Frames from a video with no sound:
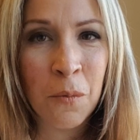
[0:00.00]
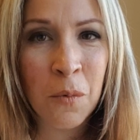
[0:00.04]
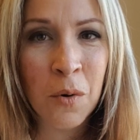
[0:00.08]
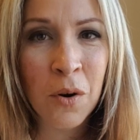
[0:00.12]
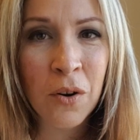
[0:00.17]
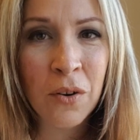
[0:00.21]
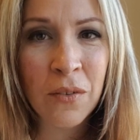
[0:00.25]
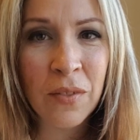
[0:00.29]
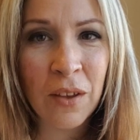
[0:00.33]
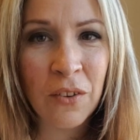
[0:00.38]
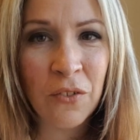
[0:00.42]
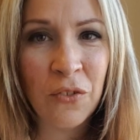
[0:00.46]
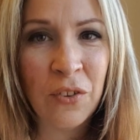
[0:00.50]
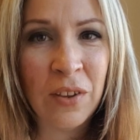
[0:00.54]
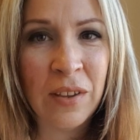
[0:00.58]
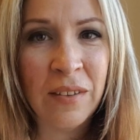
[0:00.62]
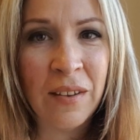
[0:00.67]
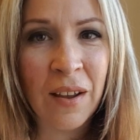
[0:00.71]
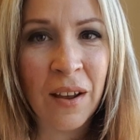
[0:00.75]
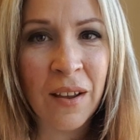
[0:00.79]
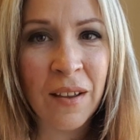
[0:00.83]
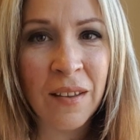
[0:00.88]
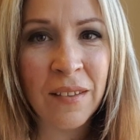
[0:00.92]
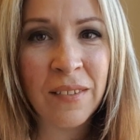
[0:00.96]
work that she
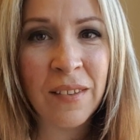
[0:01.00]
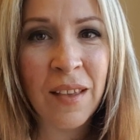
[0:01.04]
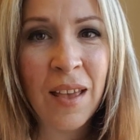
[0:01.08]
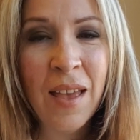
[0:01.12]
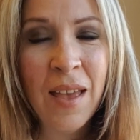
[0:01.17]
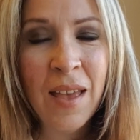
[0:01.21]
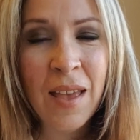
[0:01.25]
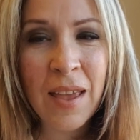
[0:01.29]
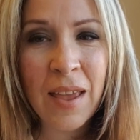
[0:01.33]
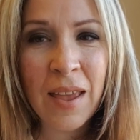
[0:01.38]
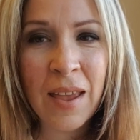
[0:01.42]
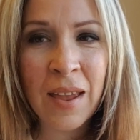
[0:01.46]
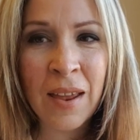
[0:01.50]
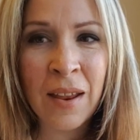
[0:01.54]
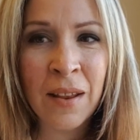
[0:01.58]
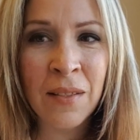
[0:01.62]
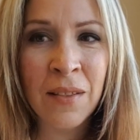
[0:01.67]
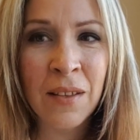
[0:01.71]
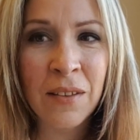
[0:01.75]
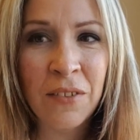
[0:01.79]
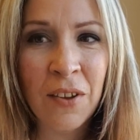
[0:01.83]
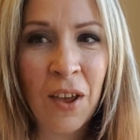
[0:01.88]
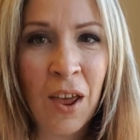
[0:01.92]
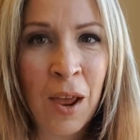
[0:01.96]
does and
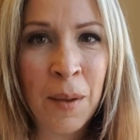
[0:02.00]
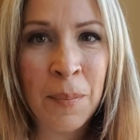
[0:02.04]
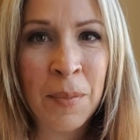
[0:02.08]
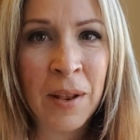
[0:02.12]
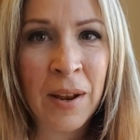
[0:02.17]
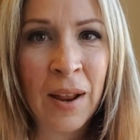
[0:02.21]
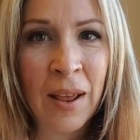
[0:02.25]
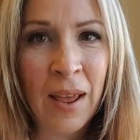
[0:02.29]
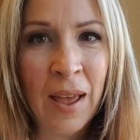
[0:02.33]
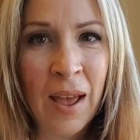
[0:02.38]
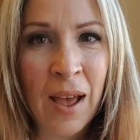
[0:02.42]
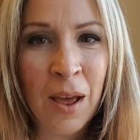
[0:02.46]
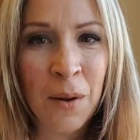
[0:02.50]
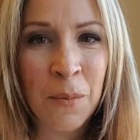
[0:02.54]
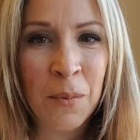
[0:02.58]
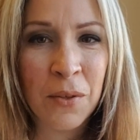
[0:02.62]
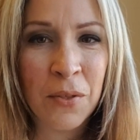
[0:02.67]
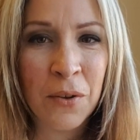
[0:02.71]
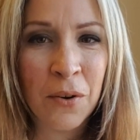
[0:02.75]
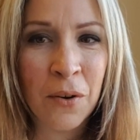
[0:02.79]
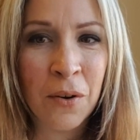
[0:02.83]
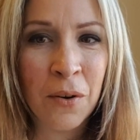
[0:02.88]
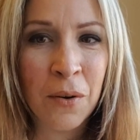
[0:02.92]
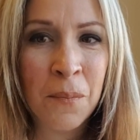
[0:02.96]
the time that I had
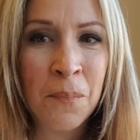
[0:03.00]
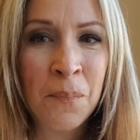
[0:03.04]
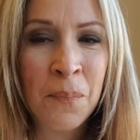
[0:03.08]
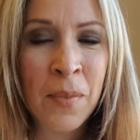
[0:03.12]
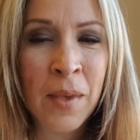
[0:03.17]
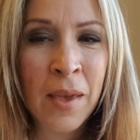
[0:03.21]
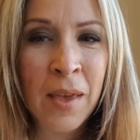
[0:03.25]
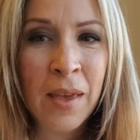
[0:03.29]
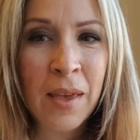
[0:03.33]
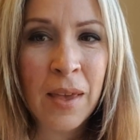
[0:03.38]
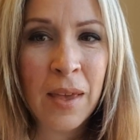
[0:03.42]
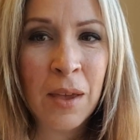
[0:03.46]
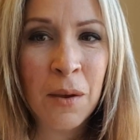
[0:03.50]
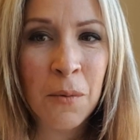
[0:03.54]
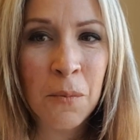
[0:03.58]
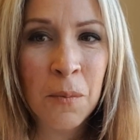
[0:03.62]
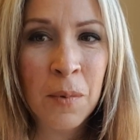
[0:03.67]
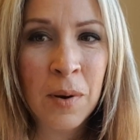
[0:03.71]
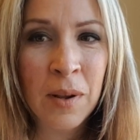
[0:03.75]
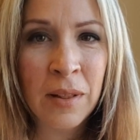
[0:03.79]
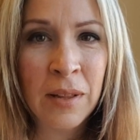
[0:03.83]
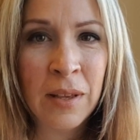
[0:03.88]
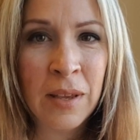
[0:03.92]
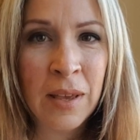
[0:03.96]
with her. It
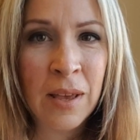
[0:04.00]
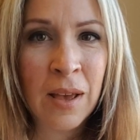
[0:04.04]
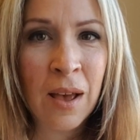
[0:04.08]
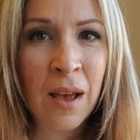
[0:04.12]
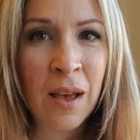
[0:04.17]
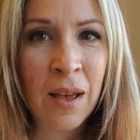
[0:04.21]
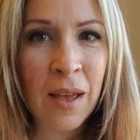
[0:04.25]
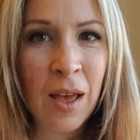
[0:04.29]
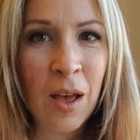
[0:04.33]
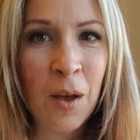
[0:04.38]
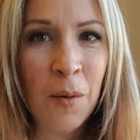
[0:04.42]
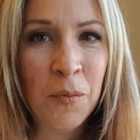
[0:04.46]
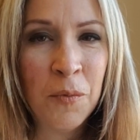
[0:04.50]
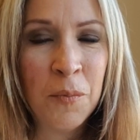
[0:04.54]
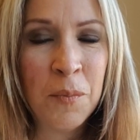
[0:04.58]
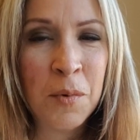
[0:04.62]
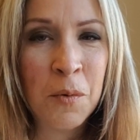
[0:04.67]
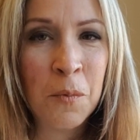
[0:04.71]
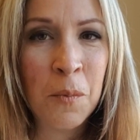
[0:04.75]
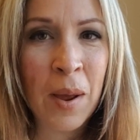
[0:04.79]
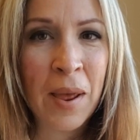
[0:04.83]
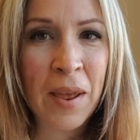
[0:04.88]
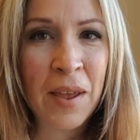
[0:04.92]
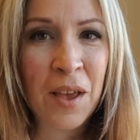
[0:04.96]
really helped
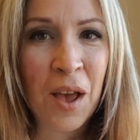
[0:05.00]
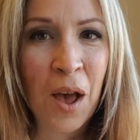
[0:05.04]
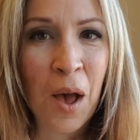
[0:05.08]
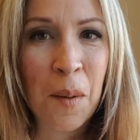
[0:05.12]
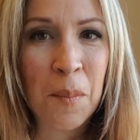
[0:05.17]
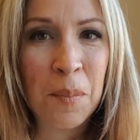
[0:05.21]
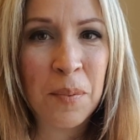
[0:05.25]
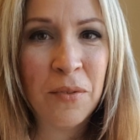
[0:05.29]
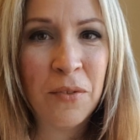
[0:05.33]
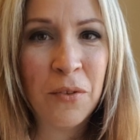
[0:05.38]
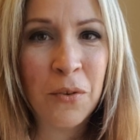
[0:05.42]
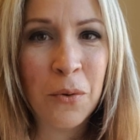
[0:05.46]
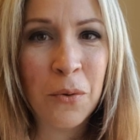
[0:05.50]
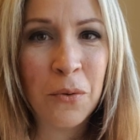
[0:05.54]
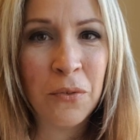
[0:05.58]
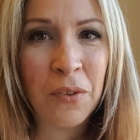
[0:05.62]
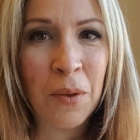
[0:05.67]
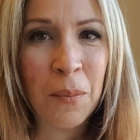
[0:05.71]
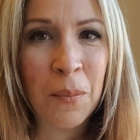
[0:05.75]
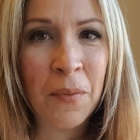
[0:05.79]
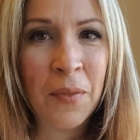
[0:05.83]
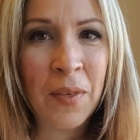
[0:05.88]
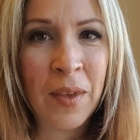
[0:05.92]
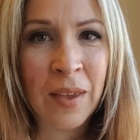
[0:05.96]
me wake up to
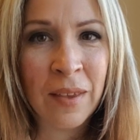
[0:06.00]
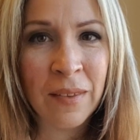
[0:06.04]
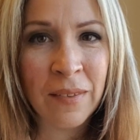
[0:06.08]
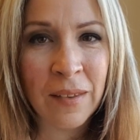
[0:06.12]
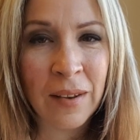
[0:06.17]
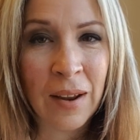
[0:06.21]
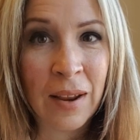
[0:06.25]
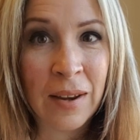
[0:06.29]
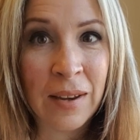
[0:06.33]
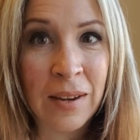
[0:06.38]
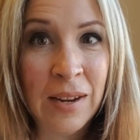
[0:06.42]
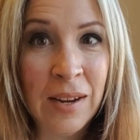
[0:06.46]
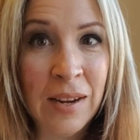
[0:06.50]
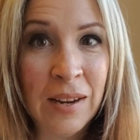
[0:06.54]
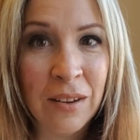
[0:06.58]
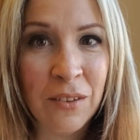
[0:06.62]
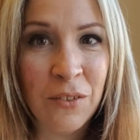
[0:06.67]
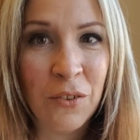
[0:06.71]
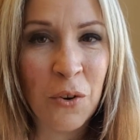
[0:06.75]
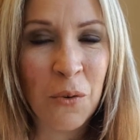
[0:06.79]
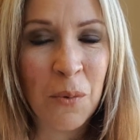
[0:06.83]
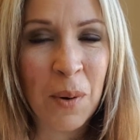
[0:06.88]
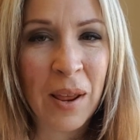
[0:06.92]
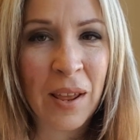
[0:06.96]
some things that I
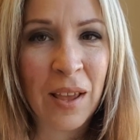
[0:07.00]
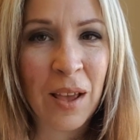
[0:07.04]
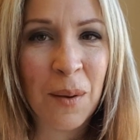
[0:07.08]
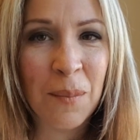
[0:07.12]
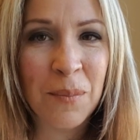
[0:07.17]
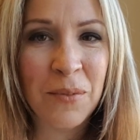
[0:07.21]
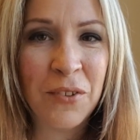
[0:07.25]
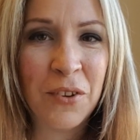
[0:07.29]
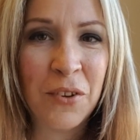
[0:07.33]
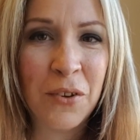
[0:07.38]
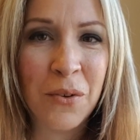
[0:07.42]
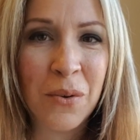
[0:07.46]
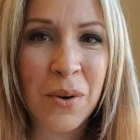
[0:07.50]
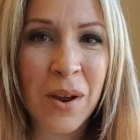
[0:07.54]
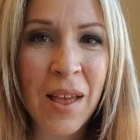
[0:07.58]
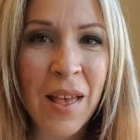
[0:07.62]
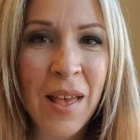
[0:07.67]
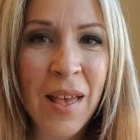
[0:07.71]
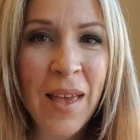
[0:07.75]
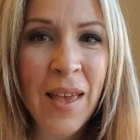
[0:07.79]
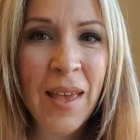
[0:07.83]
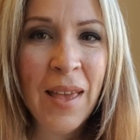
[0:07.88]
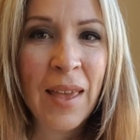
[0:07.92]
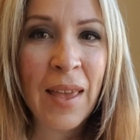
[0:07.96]
needed to wake up to,
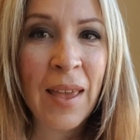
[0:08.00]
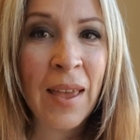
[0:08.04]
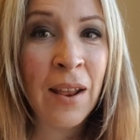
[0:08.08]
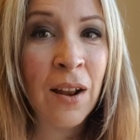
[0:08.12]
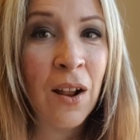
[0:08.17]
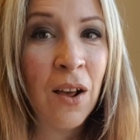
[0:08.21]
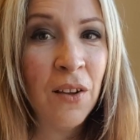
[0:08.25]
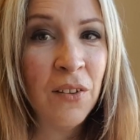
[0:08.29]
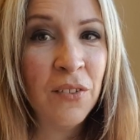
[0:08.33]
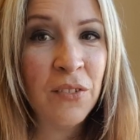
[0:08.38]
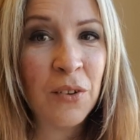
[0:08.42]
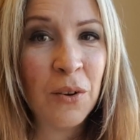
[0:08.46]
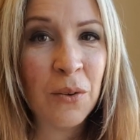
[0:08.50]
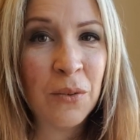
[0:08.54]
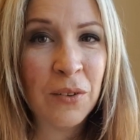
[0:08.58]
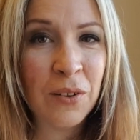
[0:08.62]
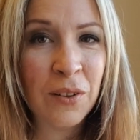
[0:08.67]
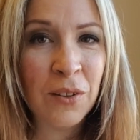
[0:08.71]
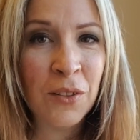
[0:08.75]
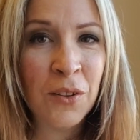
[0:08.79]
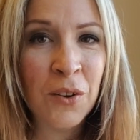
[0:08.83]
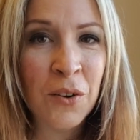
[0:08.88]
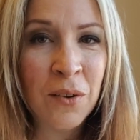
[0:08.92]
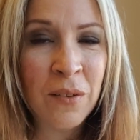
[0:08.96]
and also
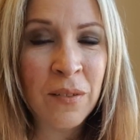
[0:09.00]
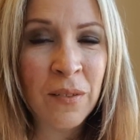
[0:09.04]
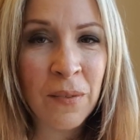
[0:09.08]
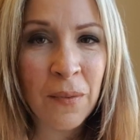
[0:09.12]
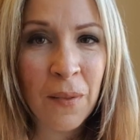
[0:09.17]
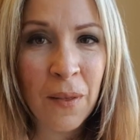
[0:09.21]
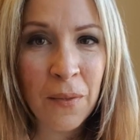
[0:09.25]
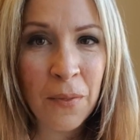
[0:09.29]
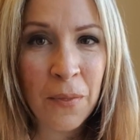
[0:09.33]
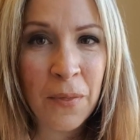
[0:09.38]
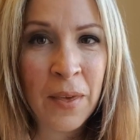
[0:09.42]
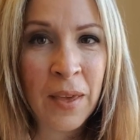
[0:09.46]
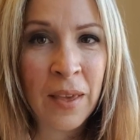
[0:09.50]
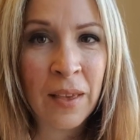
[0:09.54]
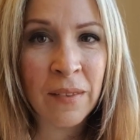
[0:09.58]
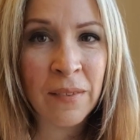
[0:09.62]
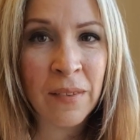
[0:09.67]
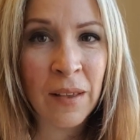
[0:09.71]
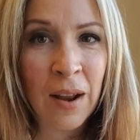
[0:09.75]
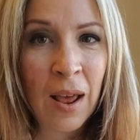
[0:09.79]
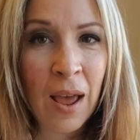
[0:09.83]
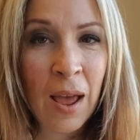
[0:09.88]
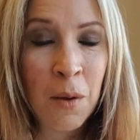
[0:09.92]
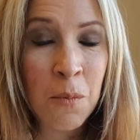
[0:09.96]
to learn things
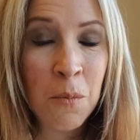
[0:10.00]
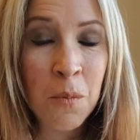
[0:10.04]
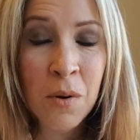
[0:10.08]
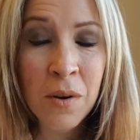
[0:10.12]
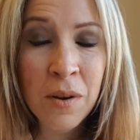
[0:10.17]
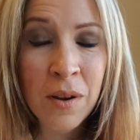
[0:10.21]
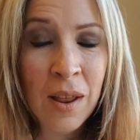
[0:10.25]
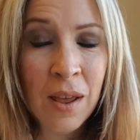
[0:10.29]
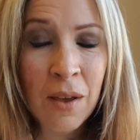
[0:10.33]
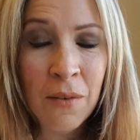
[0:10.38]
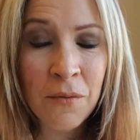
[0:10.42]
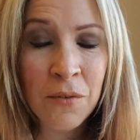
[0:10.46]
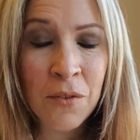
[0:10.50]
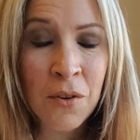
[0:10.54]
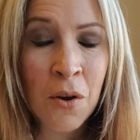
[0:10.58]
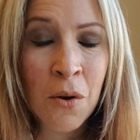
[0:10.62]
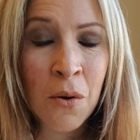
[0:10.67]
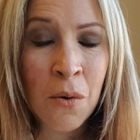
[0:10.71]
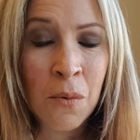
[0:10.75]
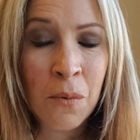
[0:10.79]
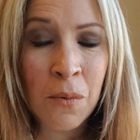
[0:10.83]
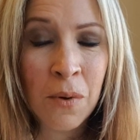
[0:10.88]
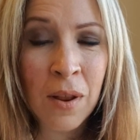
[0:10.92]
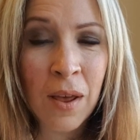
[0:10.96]
that I wouldn't have
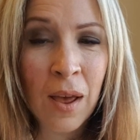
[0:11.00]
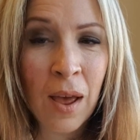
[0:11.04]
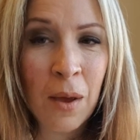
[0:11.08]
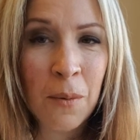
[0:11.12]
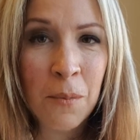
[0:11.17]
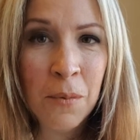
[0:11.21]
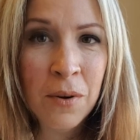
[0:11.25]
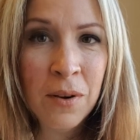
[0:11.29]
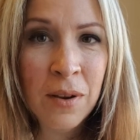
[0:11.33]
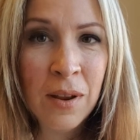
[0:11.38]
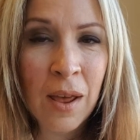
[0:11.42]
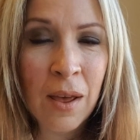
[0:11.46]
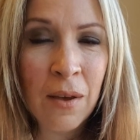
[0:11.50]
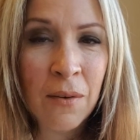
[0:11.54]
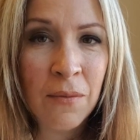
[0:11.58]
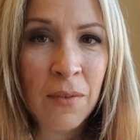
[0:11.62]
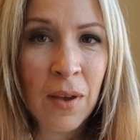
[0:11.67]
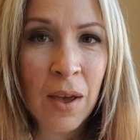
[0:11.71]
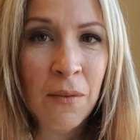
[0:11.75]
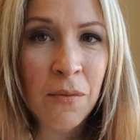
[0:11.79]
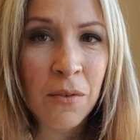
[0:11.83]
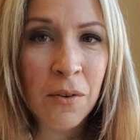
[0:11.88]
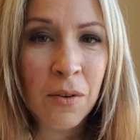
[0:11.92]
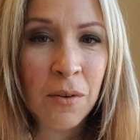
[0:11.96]
known, I wouldn't have
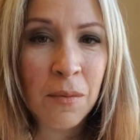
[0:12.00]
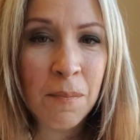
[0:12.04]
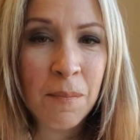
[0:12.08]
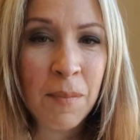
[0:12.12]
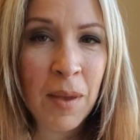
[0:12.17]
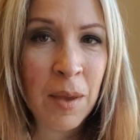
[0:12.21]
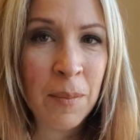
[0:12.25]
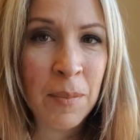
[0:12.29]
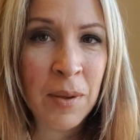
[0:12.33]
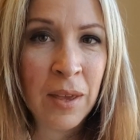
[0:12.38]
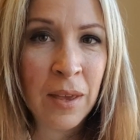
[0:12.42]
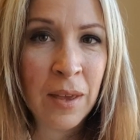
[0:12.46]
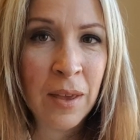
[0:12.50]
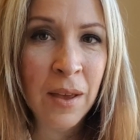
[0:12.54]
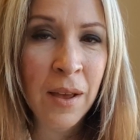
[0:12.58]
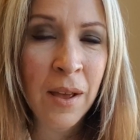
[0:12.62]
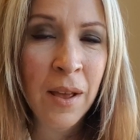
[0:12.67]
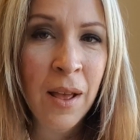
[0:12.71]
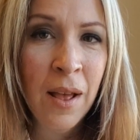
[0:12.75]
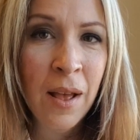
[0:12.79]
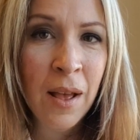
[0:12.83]
ever maybe